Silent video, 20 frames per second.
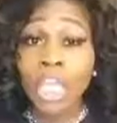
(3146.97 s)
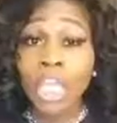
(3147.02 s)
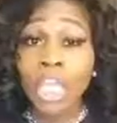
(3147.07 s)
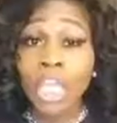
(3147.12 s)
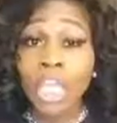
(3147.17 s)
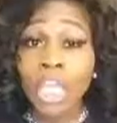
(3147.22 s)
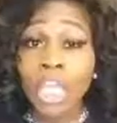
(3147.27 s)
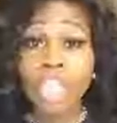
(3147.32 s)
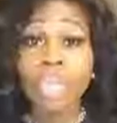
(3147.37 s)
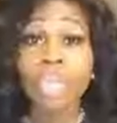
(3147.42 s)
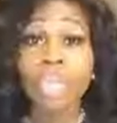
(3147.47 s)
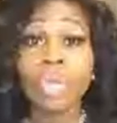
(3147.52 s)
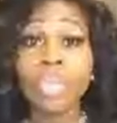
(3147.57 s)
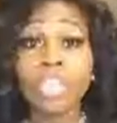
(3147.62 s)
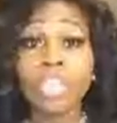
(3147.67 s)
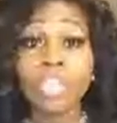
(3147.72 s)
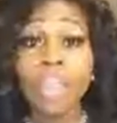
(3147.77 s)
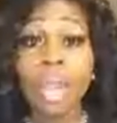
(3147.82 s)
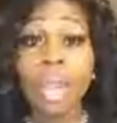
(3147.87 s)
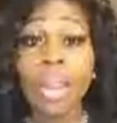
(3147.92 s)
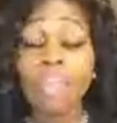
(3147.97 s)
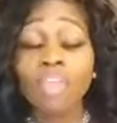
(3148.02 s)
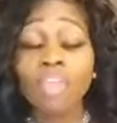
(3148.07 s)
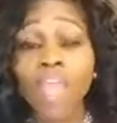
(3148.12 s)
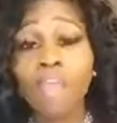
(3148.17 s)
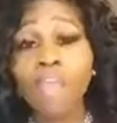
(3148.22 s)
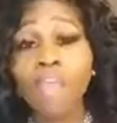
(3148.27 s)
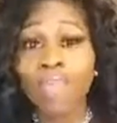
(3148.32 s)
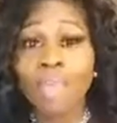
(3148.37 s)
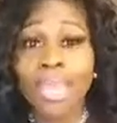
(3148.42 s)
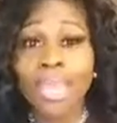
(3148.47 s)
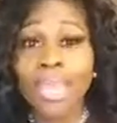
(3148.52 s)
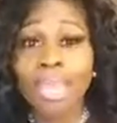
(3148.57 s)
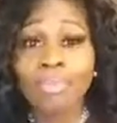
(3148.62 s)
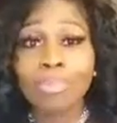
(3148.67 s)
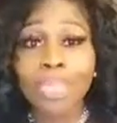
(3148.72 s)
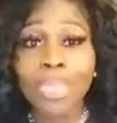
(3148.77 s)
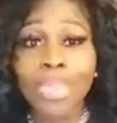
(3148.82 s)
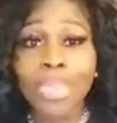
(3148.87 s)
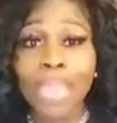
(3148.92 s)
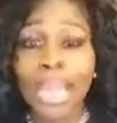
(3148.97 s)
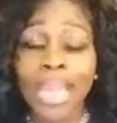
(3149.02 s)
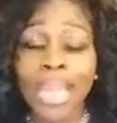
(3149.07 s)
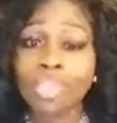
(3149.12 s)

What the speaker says: So the thought of having like